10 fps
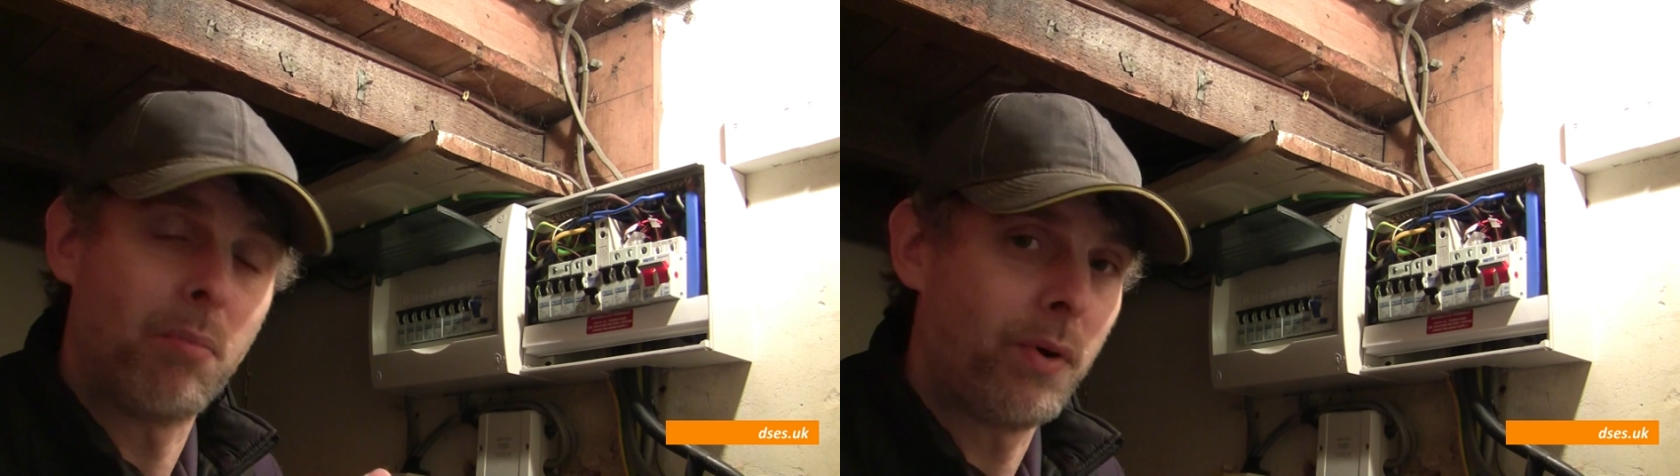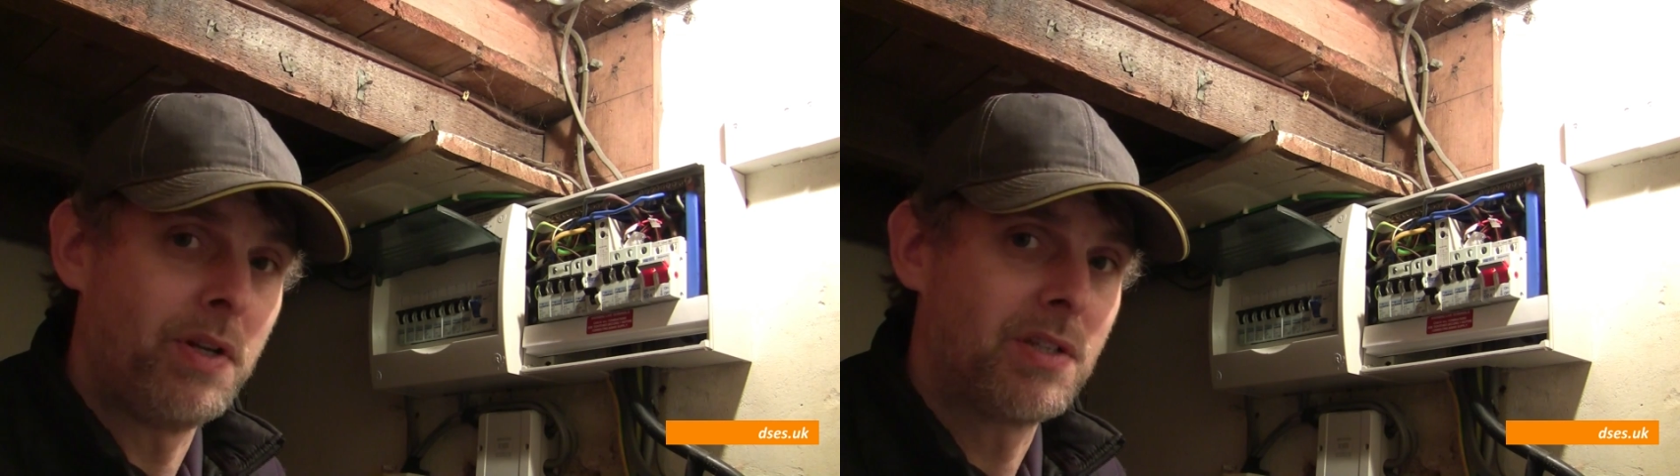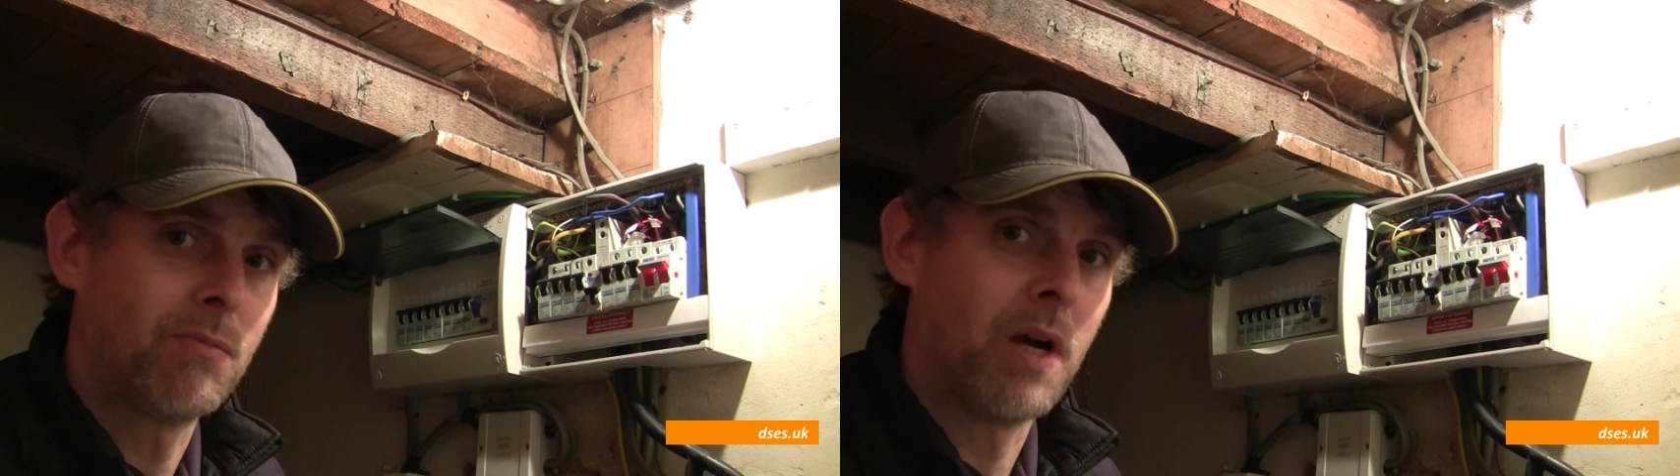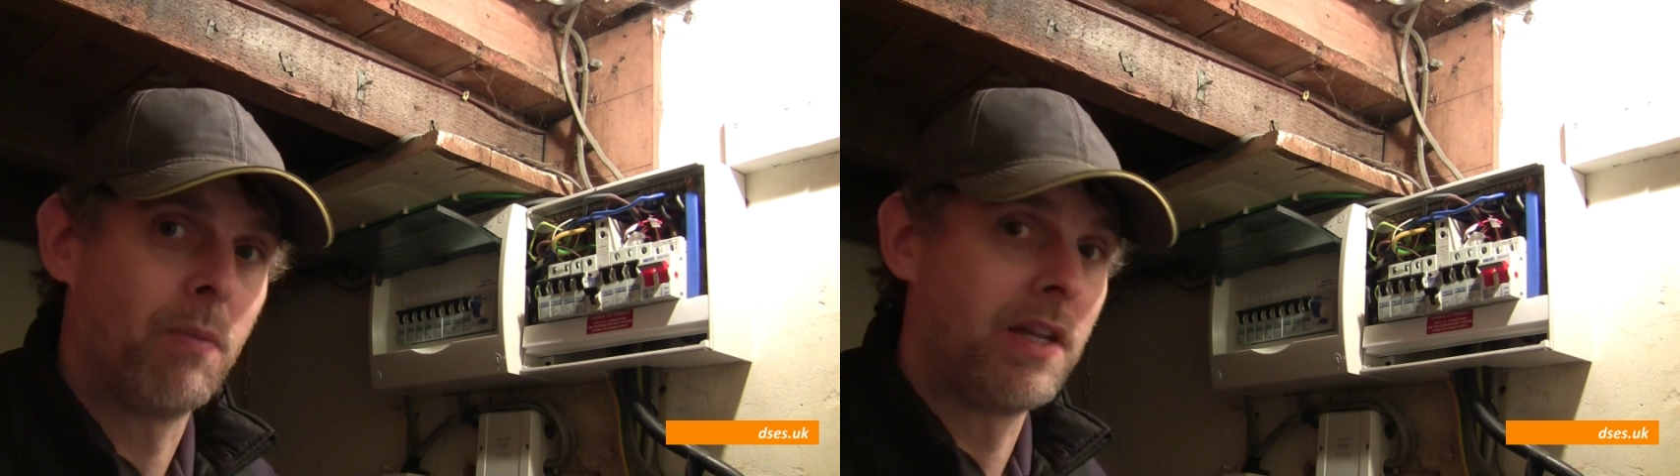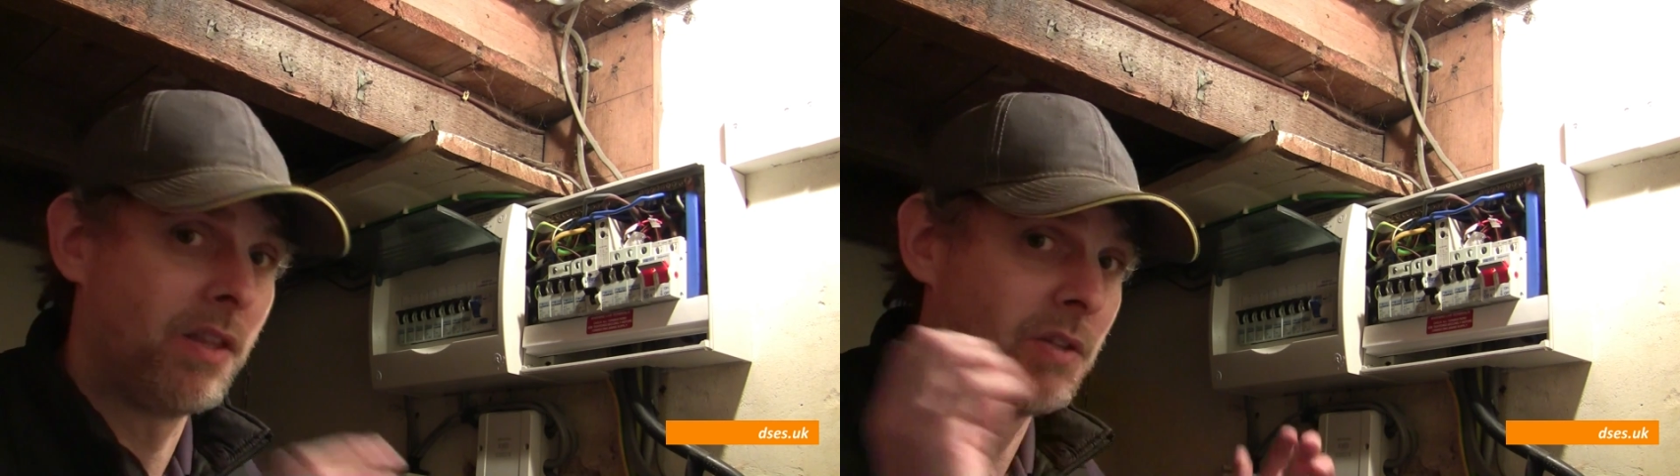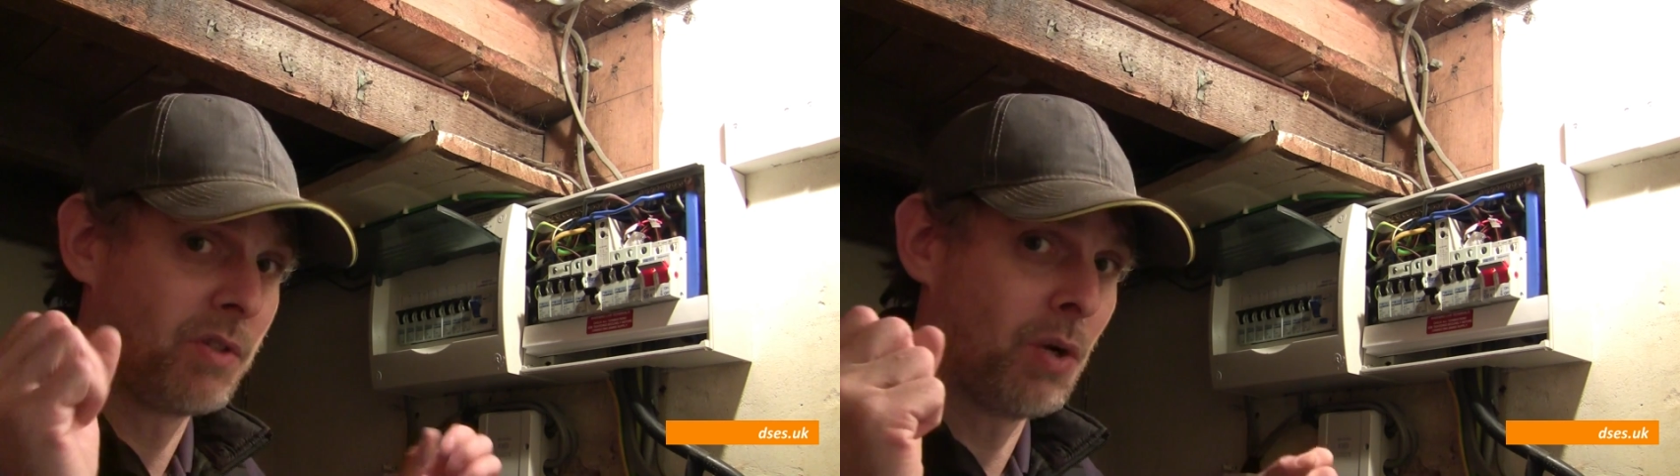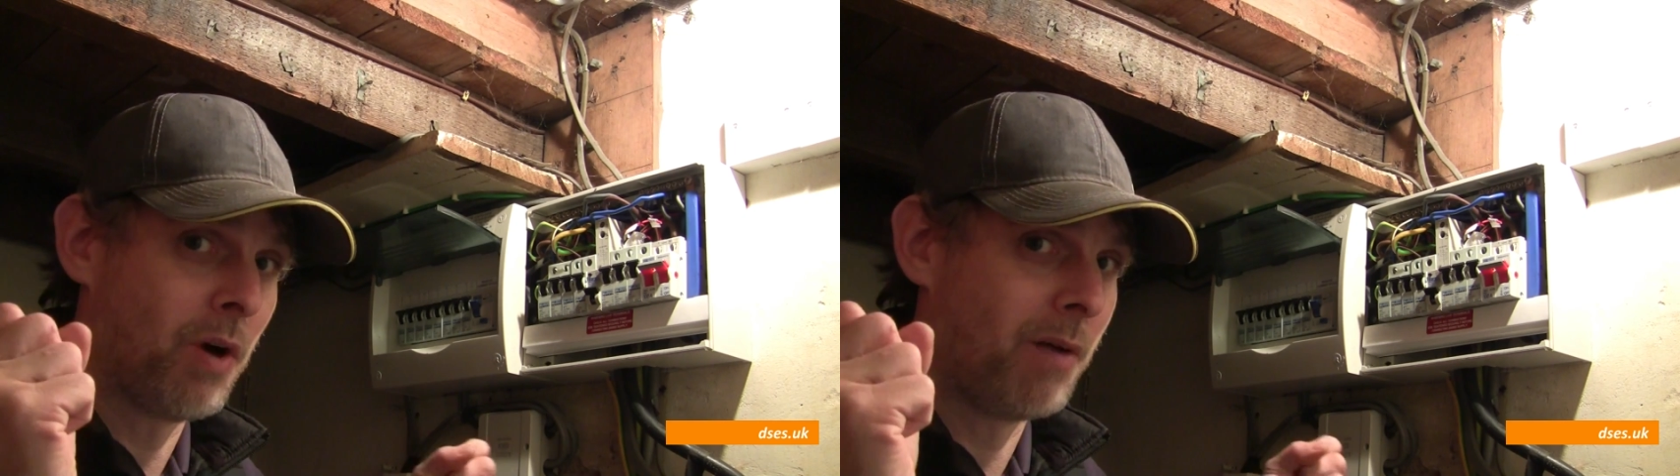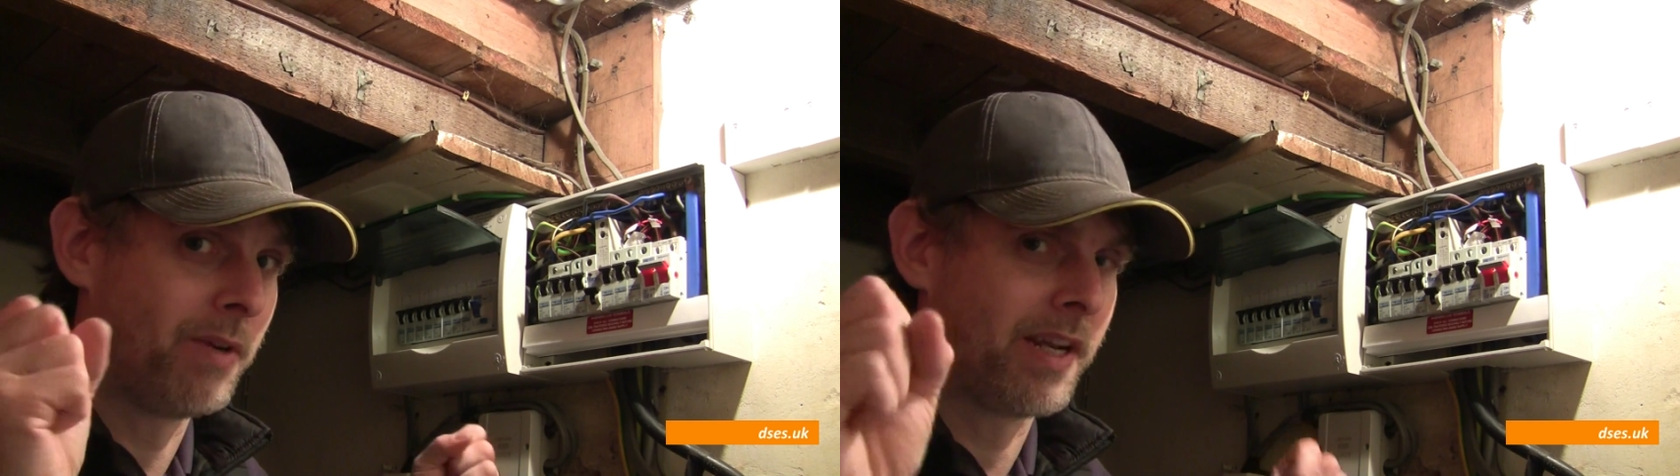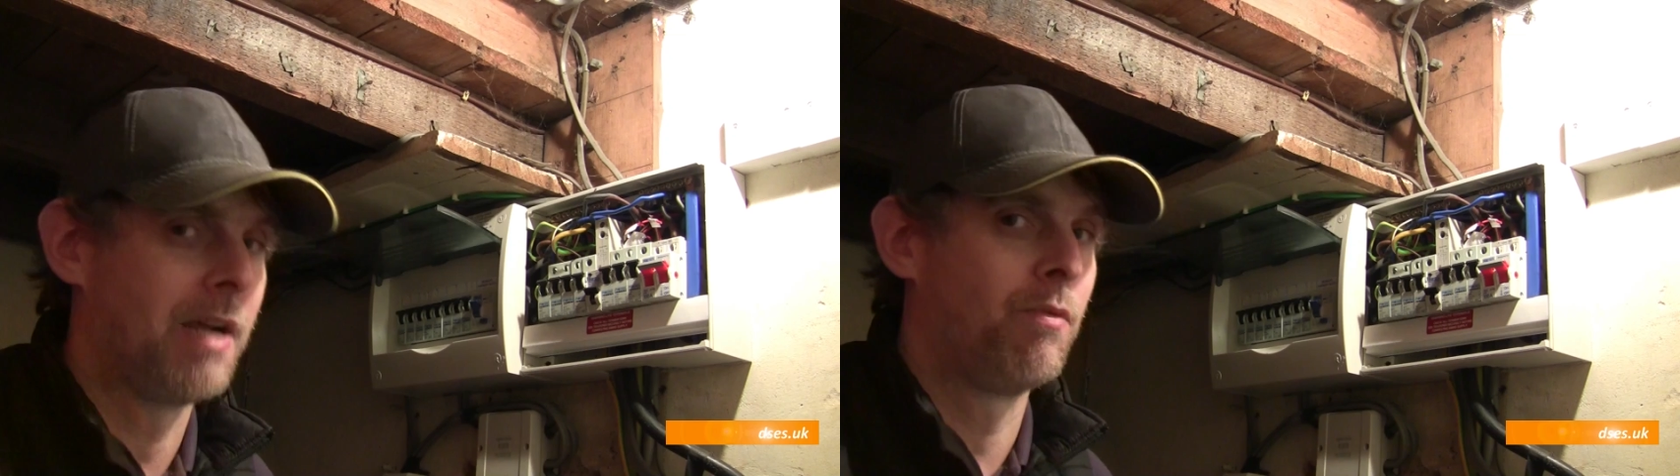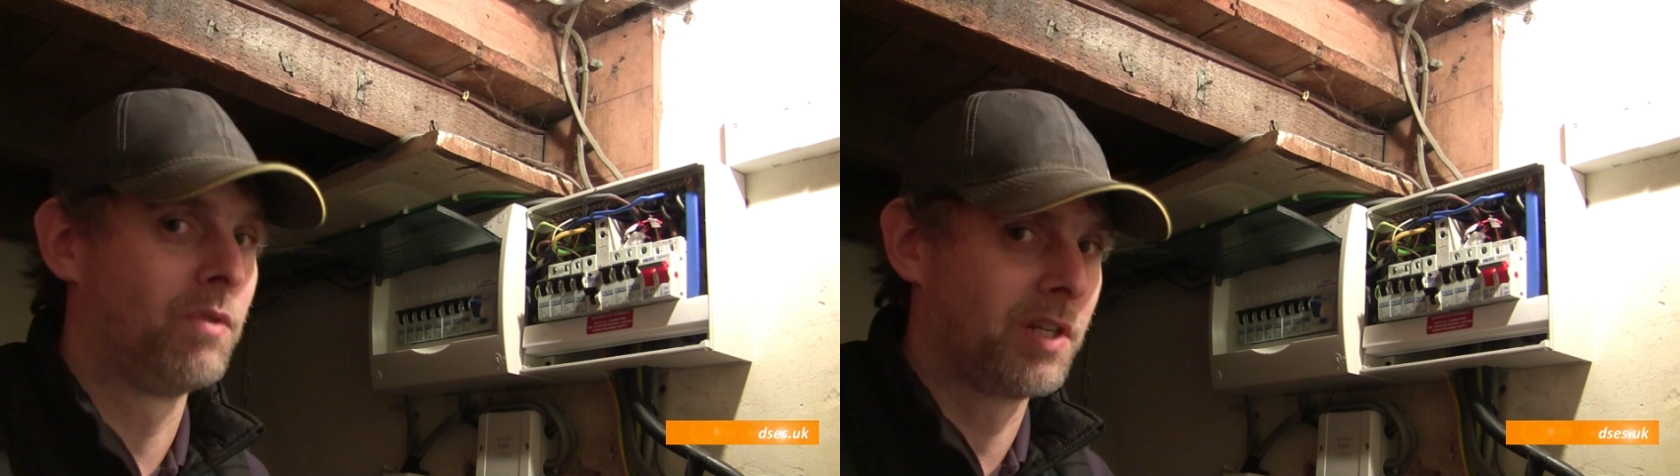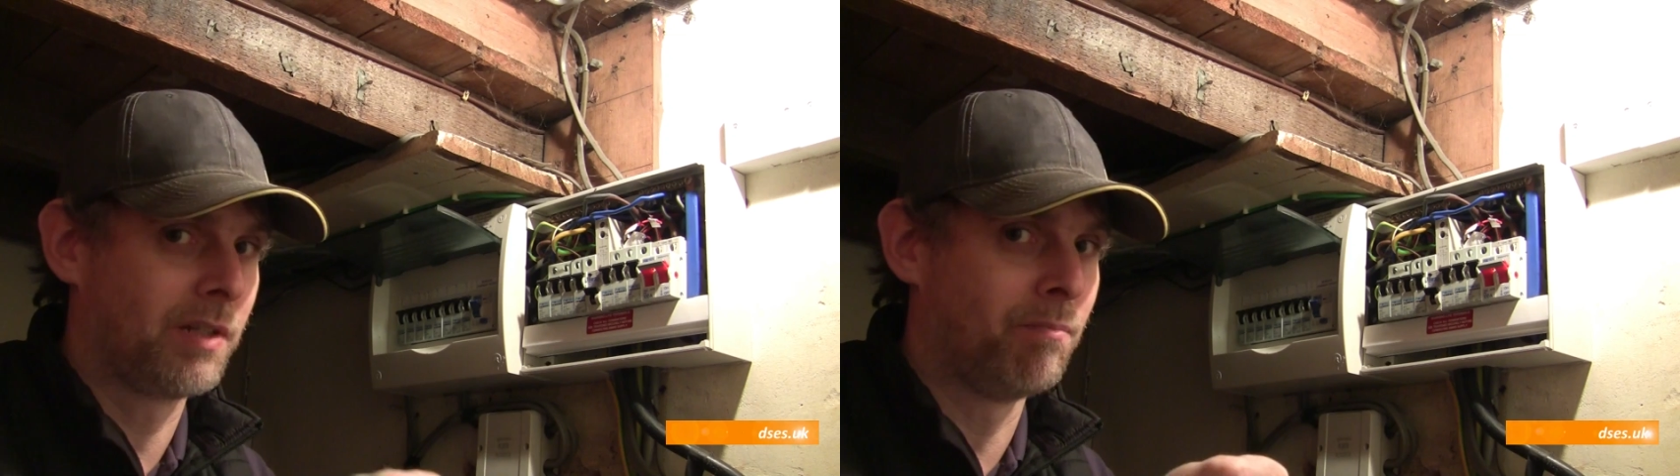point somewhere where the two armoured cables